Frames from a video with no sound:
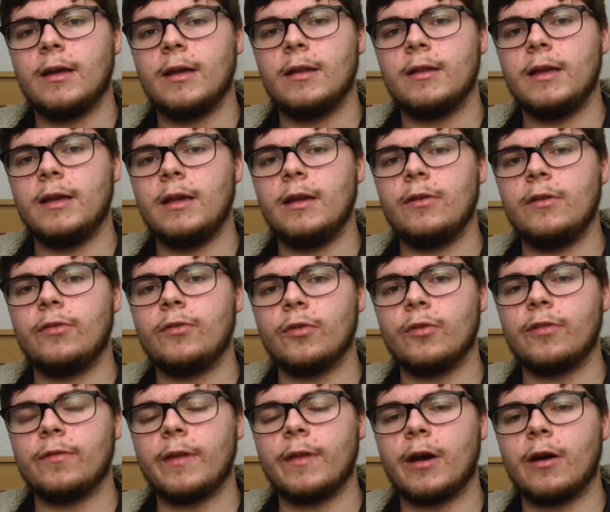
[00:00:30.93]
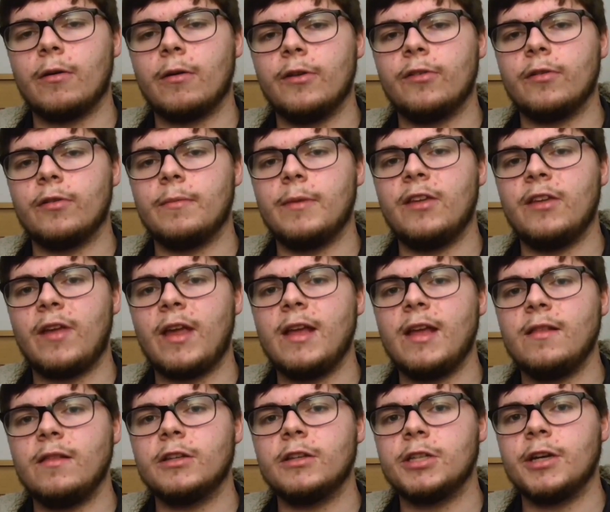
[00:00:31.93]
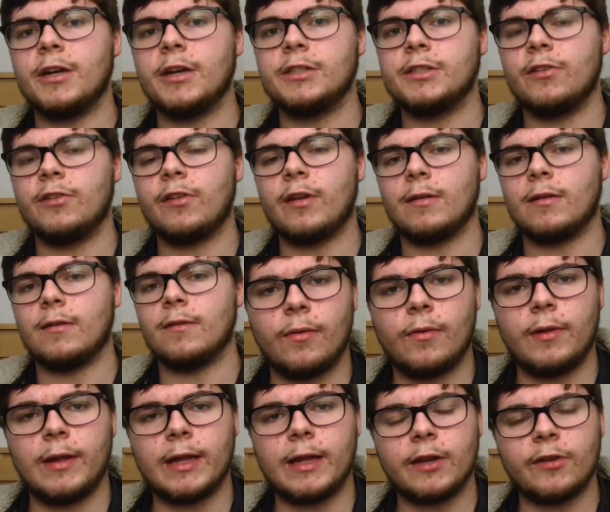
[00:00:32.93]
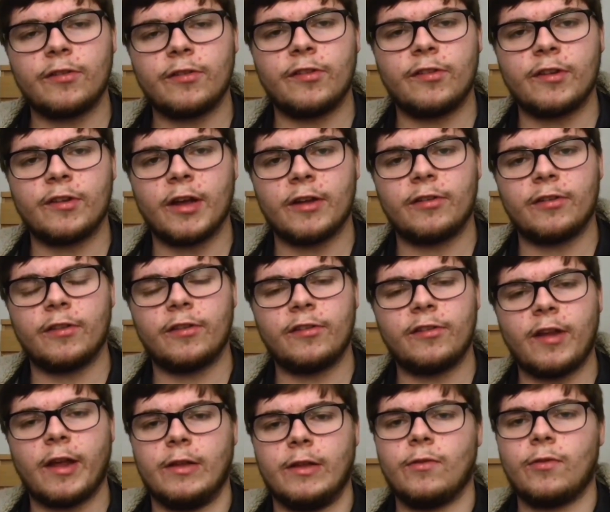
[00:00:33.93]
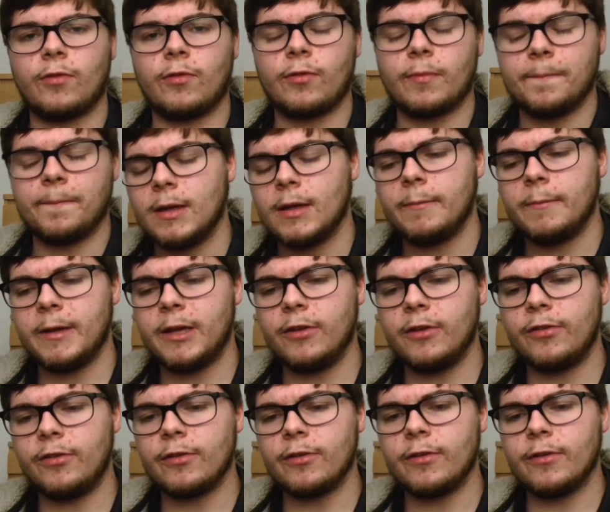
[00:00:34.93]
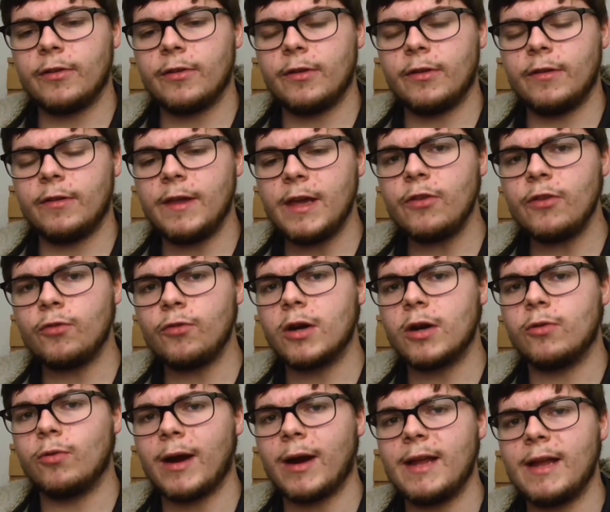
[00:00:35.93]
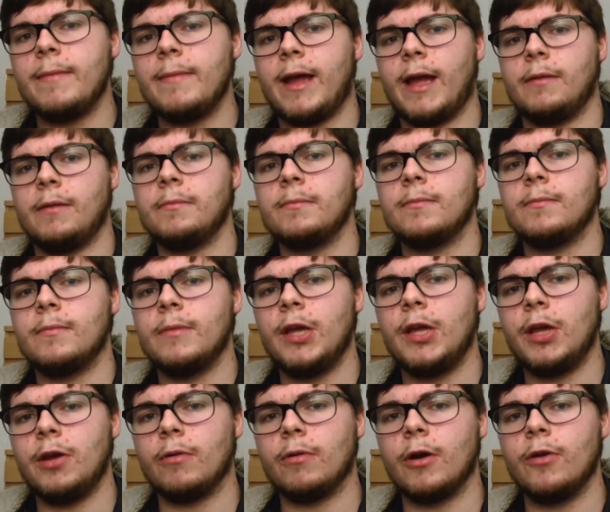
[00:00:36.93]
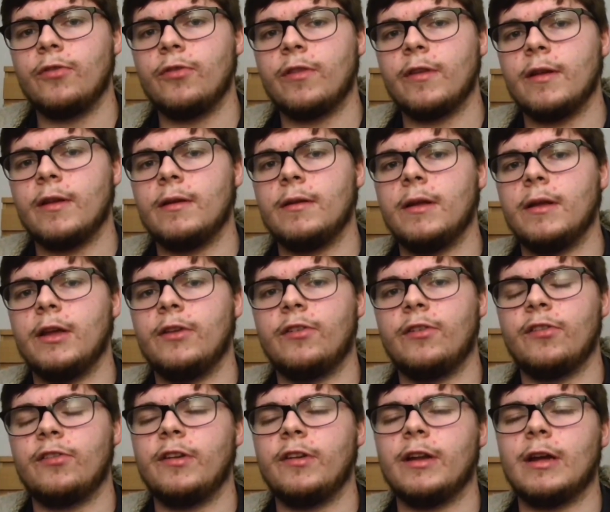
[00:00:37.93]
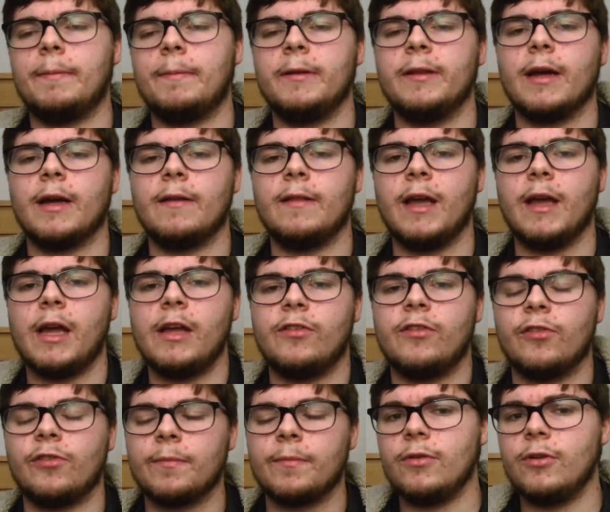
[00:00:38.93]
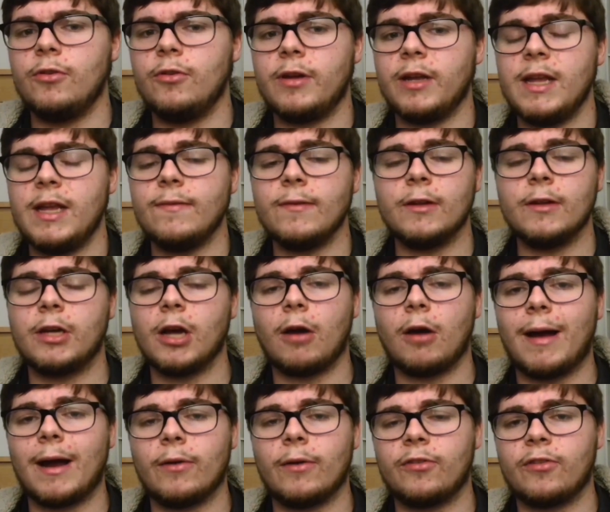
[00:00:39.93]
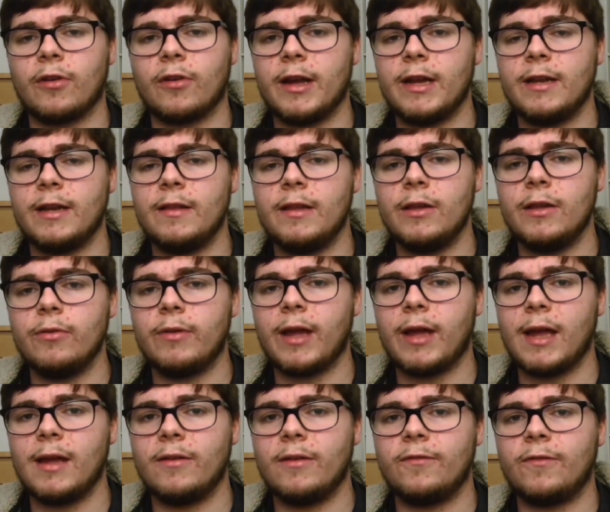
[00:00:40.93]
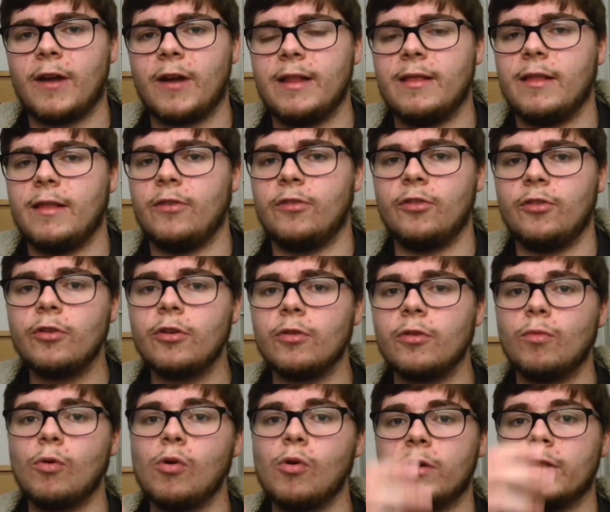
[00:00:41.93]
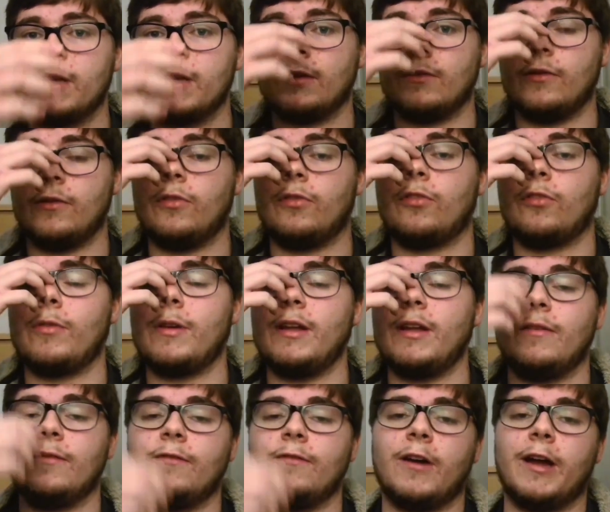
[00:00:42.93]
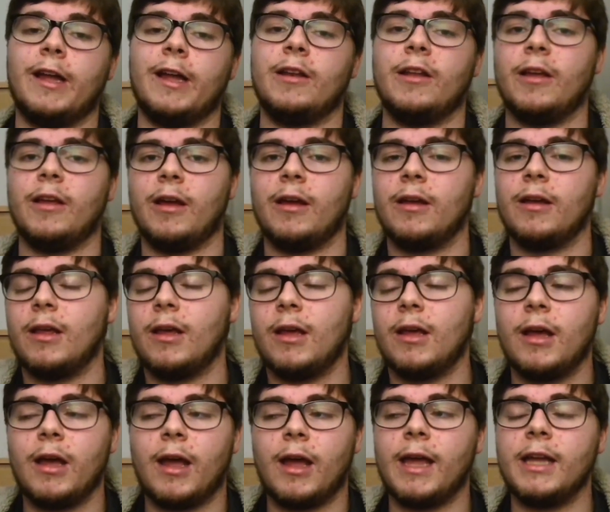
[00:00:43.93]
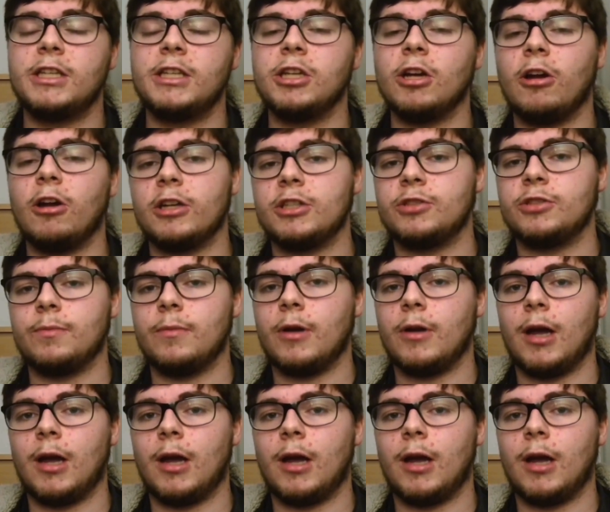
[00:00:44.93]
the source of the heroism is in the church itself. Let us discuss the saints, because these were great men, heroes that existed up and down the ages. You can even go outside in the UK and find these. You can walk down the street and find a church